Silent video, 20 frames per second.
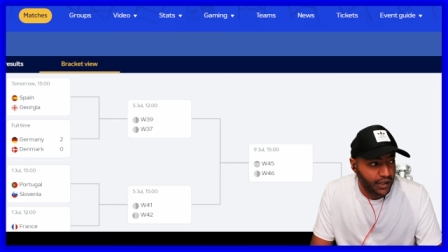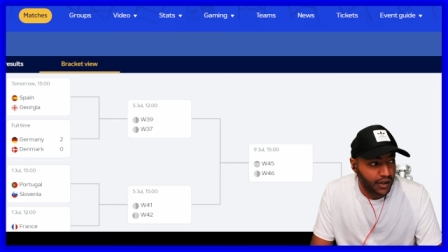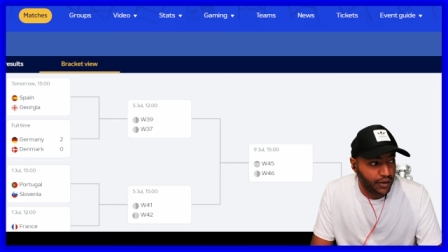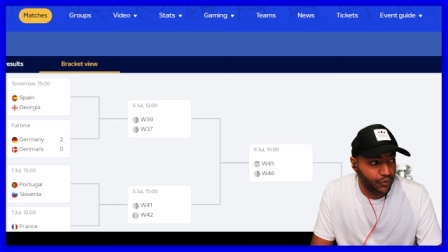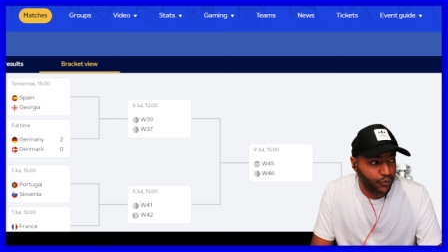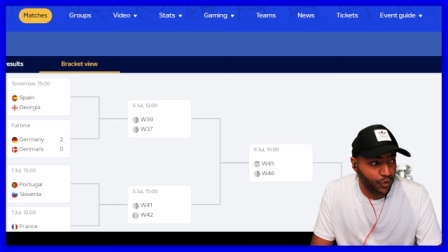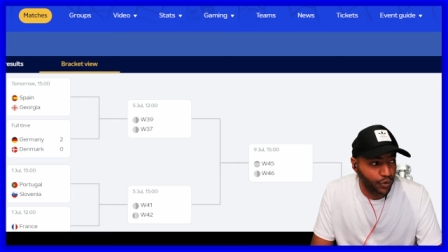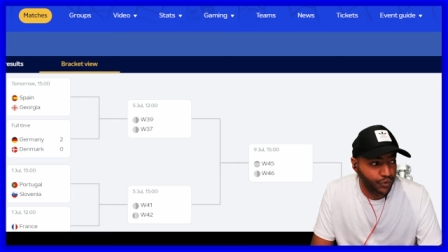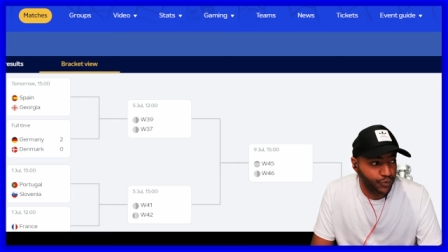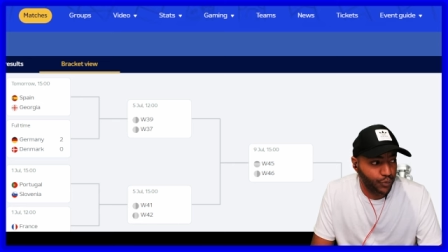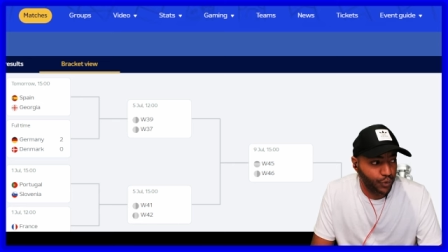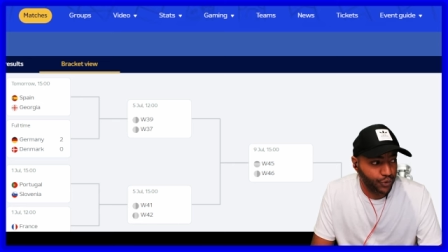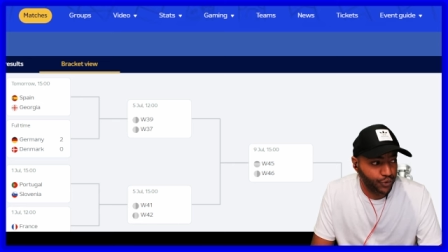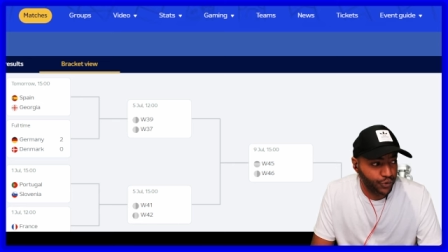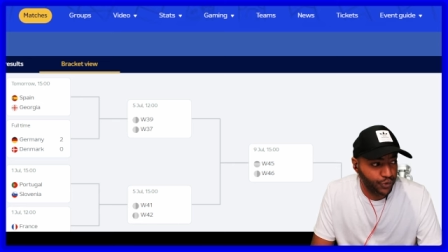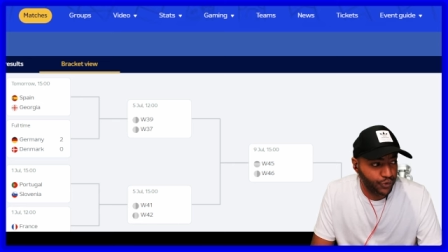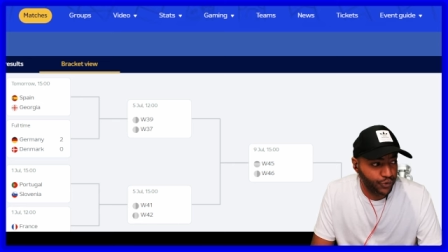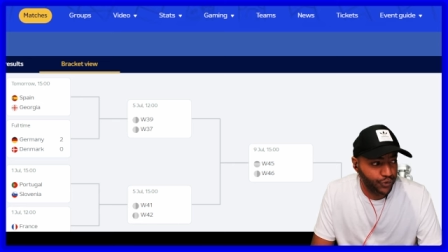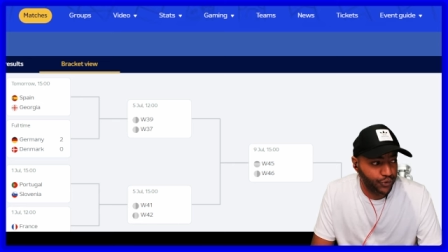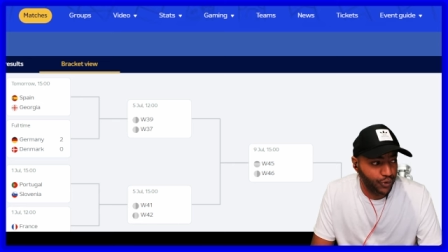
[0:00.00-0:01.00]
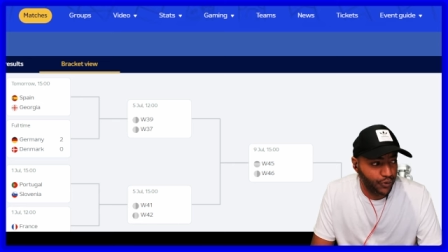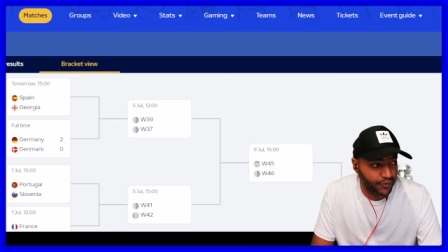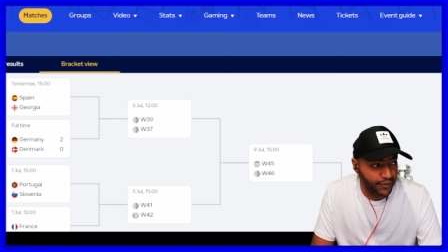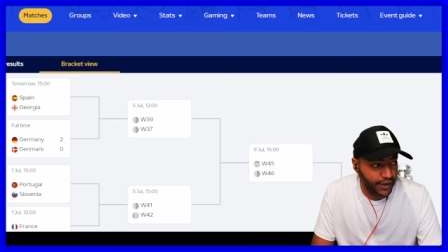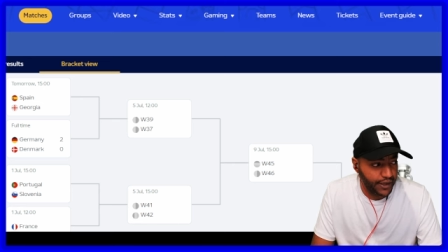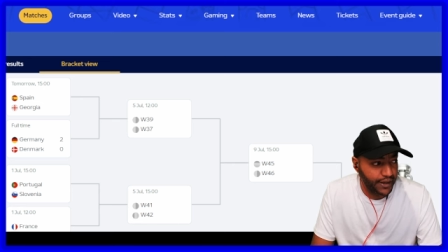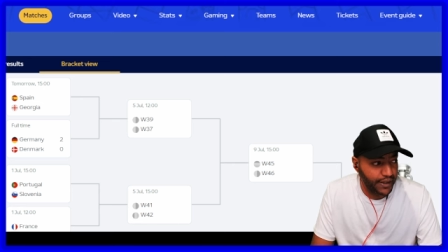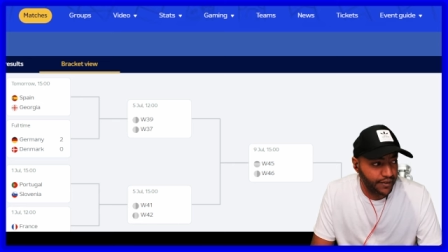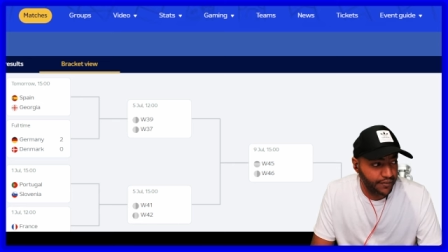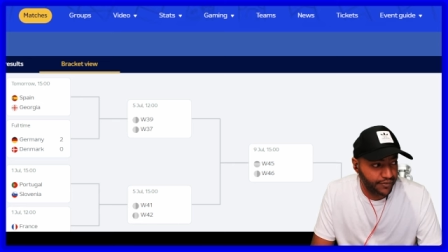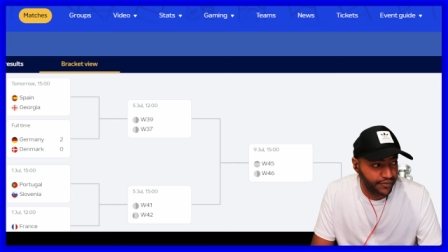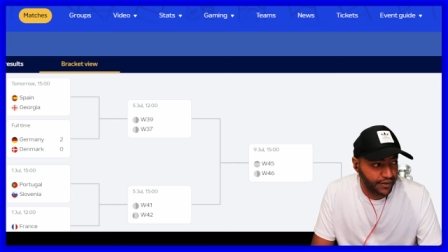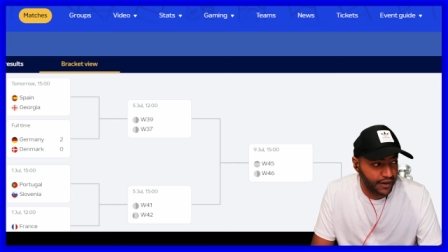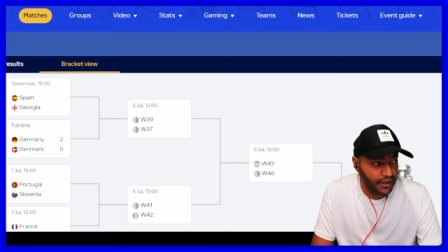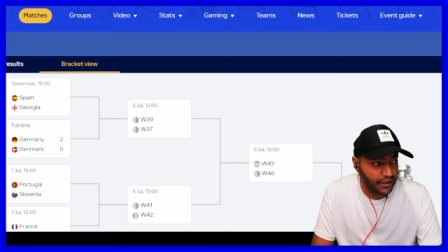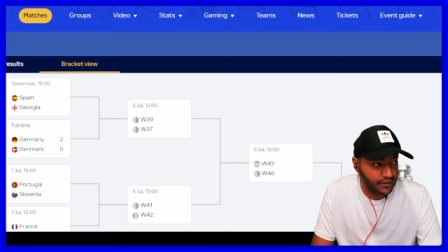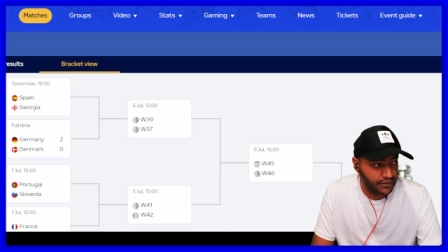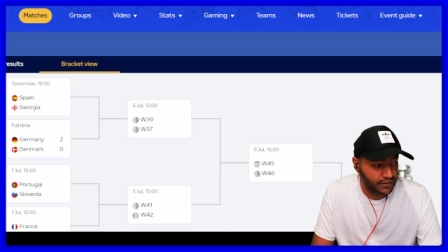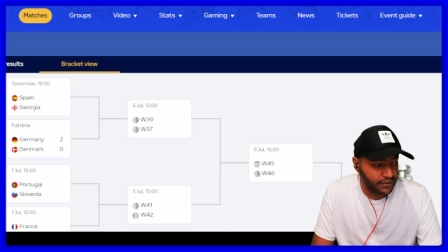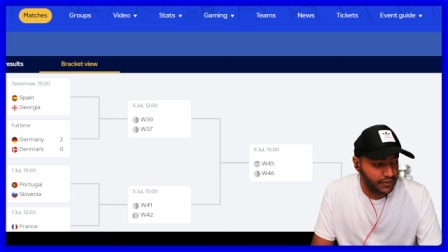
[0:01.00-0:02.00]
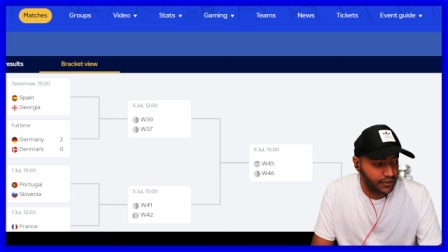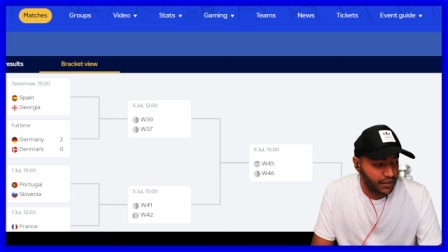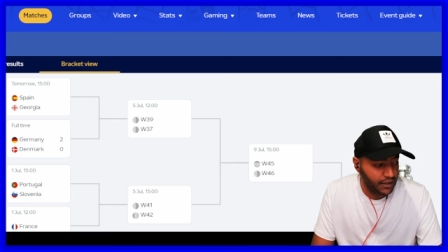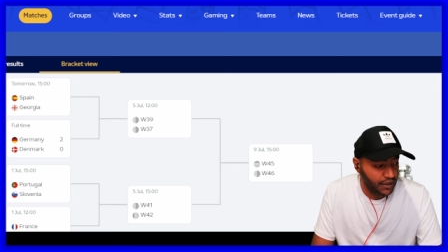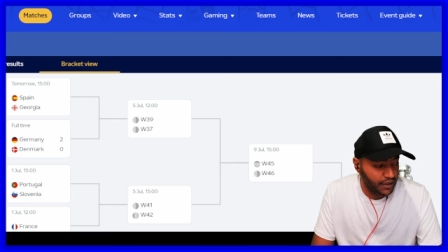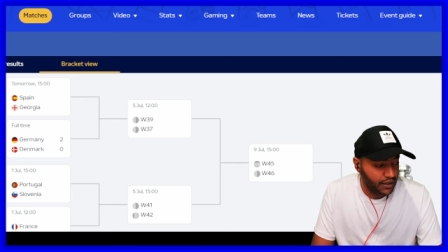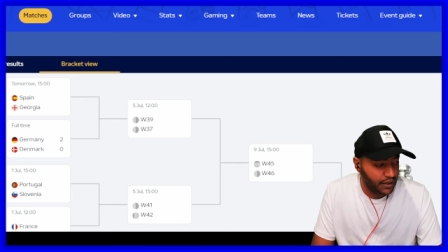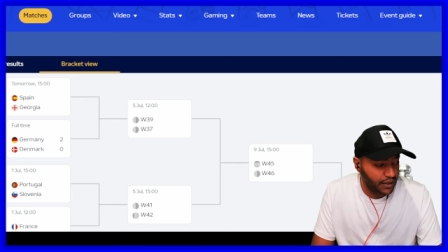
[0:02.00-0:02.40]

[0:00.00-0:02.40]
Of course, Portugal, Slovenia, France